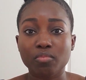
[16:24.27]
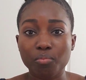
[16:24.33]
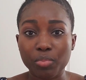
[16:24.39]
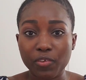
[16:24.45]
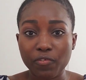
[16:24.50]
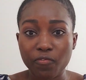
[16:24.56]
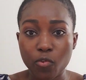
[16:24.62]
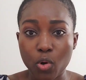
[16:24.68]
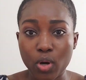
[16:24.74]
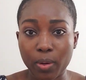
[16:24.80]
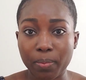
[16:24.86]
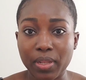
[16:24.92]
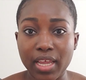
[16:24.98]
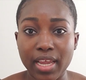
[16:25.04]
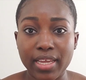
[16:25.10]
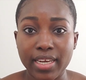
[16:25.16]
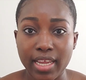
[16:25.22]
before
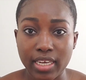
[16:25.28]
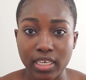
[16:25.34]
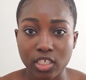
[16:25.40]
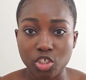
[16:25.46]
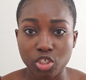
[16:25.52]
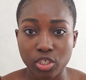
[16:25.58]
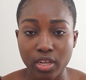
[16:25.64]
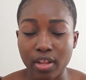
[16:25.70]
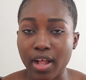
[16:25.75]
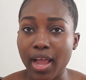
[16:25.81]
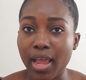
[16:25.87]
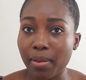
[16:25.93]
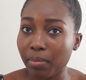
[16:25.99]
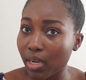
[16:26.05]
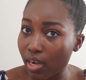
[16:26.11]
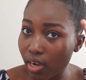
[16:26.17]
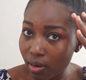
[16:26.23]
applying any gel,
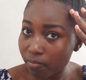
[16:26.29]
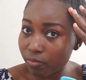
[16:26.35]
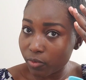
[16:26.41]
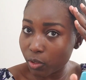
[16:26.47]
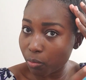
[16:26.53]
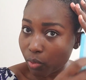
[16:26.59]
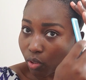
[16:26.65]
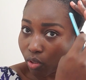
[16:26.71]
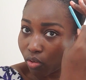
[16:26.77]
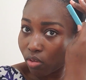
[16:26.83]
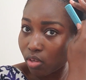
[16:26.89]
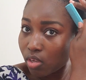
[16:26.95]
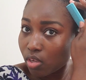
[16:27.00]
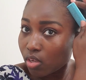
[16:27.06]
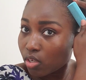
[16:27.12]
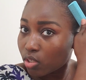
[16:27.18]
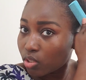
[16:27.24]
I'm
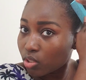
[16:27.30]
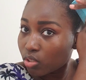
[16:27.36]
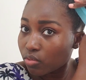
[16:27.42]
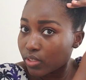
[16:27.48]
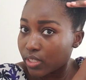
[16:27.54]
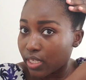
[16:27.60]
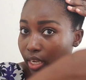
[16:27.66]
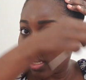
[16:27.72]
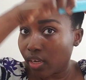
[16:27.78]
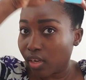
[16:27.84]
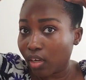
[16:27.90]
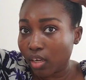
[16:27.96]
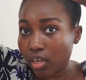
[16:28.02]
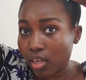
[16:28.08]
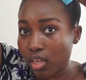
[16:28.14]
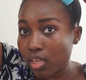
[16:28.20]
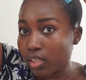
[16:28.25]
comfortable
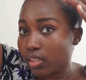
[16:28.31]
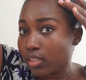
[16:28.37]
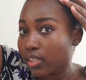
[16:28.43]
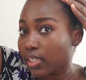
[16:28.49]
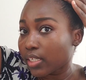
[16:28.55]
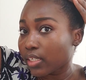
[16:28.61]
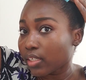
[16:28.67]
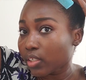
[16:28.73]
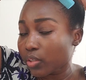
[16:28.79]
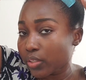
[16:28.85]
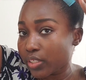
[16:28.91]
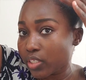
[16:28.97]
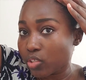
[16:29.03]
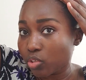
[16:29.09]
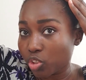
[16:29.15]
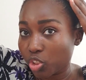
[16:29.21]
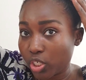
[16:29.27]
using the
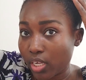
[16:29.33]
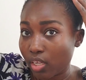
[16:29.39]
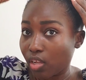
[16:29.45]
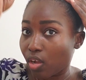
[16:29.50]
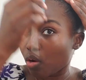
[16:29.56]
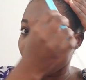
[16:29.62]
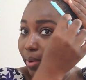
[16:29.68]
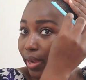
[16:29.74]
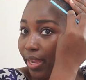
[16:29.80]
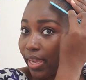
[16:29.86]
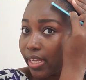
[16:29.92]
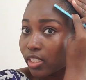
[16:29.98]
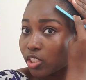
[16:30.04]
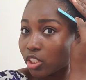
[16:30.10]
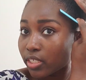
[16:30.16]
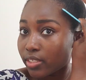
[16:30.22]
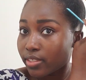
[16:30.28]
crystal gel on my
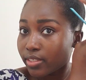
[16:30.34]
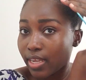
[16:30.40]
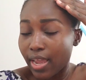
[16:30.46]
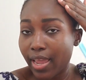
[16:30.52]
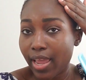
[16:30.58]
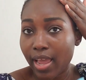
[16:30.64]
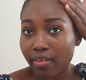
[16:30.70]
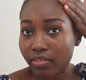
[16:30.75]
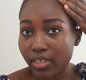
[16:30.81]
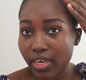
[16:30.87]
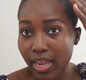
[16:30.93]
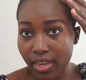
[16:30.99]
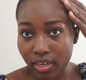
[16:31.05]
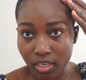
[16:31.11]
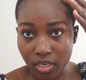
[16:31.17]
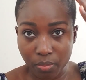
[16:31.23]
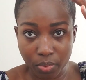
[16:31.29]
edges. I haven't
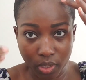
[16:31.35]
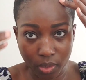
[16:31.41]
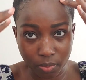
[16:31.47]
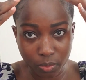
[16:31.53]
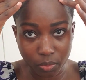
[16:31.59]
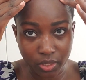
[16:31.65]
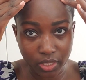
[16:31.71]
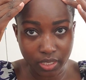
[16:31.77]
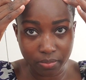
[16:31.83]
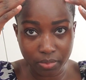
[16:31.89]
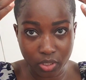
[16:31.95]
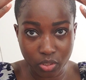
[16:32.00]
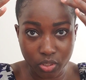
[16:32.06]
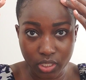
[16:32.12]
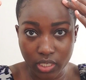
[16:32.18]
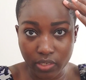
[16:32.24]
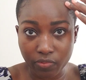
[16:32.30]
had any problem with that. I've been
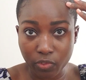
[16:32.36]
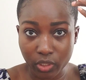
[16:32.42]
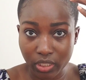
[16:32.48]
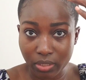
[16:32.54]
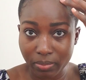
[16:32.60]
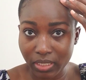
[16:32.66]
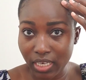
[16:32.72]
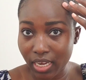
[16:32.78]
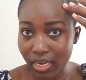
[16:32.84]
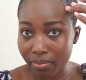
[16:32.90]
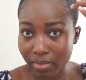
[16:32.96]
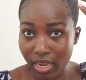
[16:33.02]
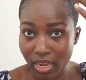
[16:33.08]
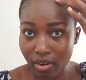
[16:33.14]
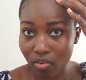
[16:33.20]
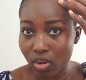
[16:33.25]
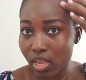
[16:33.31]
using it for some time
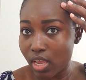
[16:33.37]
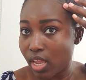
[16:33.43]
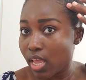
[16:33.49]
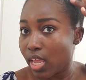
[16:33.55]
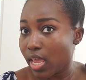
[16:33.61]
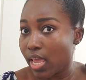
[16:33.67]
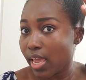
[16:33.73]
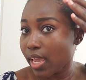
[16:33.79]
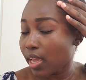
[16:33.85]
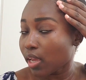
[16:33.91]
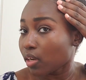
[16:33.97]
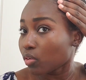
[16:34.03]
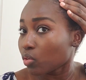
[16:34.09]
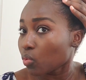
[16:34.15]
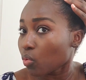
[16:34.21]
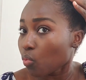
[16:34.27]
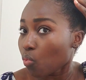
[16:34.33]
now.
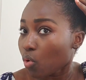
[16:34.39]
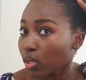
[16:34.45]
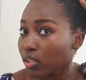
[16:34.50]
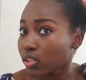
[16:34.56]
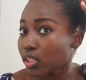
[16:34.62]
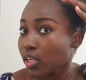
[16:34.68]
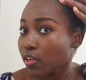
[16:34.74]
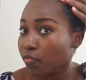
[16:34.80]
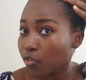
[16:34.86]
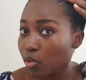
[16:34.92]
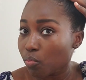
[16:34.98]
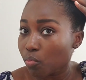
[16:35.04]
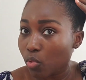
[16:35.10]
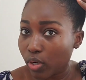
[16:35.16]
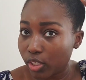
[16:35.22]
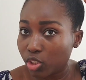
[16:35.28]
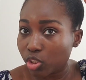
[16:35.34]
And if you
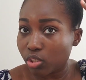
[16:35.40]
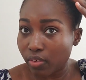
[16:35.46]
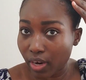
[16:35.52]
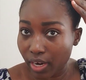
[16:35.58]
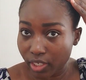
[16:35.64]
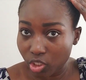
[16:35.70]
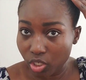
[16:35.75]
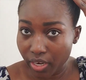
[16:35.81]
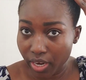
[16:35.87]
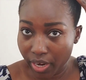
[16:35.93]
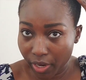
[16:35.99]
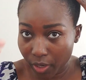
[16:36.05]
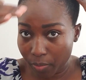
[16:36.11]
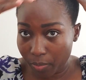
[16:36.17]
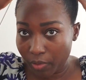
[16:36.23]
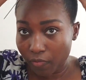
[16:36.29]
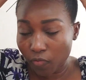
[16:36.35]
moisturize your
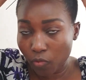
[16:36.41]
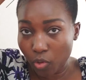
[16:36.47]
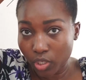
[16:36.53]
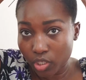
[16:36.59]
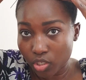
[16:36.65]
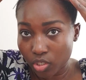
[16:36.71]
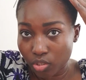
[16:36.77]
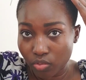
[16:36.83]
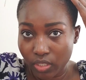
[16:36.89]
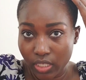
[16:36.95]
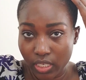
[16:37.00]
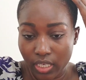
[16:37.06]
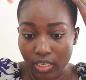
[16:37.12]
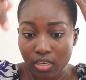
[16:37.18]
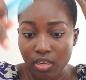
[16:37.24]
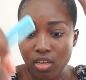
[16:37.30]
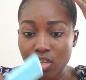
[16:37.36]
hair before you use
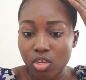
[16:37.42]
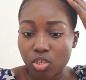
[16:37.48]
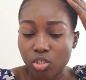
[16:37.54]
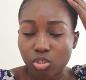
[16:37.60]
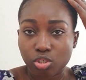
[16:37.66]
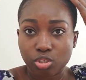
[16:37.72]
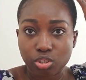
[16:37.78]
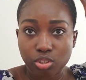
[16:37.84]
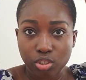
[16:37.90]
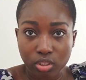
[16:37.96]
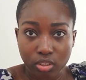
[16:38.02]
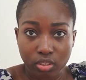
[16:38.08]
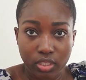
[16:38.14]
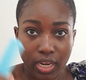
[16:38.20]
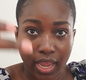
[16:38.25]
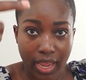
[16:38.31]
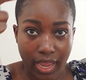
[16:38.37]
it, you
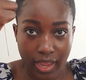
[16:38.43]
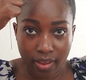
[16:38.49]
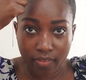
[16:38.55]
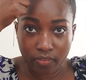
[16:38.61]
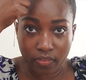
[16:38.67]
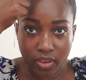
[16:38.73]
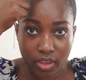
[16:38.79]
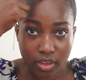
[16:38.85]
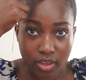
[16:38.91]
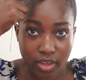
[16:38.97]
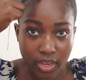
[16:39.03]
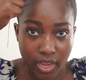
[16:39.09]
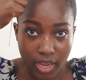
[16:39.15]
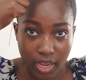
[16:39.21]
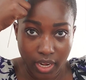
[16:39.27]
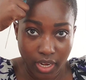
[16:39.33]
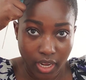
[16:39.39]
shouldn't have
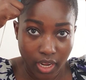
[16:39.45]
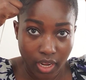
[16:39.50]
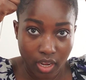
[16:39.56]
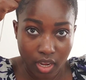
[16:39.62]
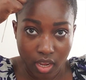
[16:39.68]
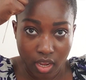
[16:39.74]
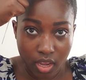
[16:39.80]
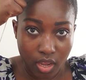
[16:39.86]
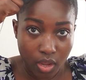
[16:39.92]
any